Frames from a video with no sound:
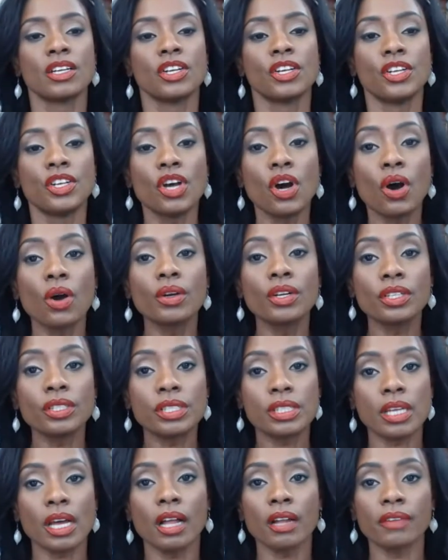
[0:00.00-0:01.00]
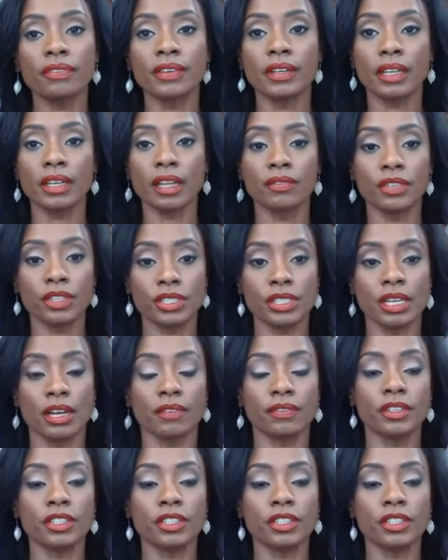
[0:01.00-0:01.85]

Know yourself and love yourself.